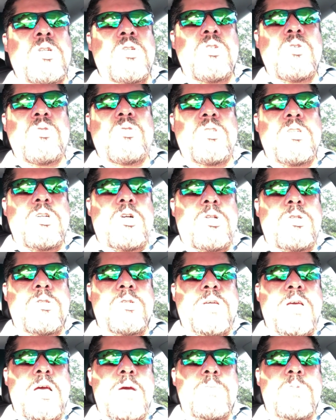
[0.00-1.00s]
They're using all
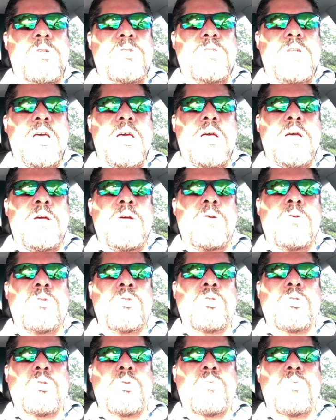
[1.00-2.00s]
the cameras now
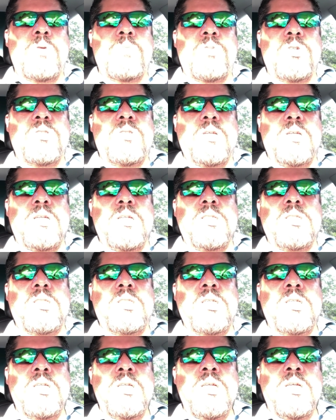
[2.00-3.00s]
to
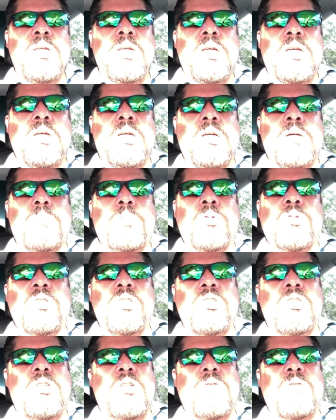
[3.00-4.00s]
represent
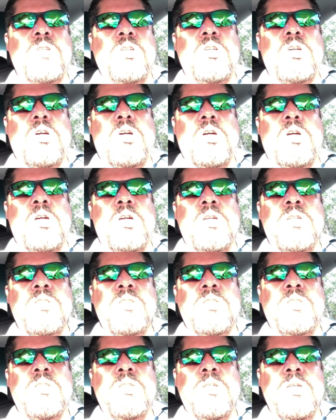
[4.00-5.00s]
position of the
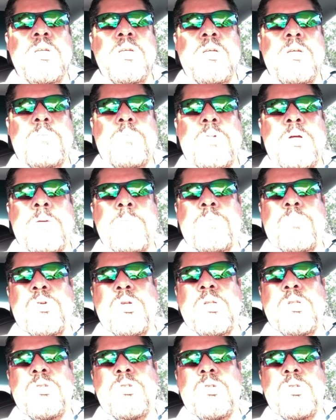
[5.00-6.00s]
cars. I'm
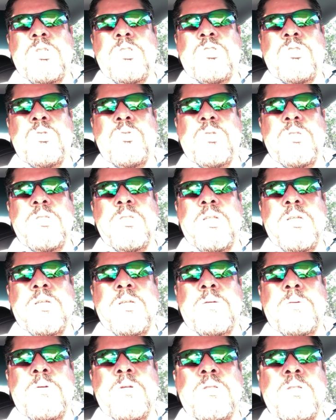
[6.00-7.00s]
pretty sure it's using
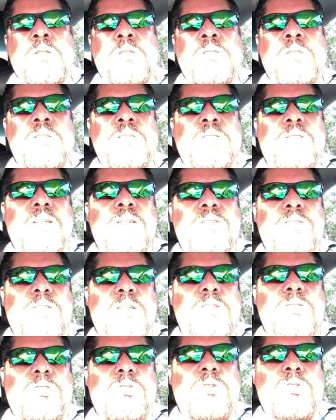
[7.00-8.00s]
the distance
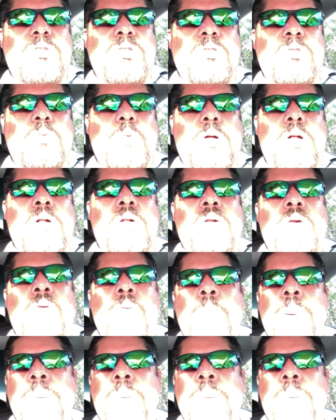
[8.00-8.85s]
sensors as well.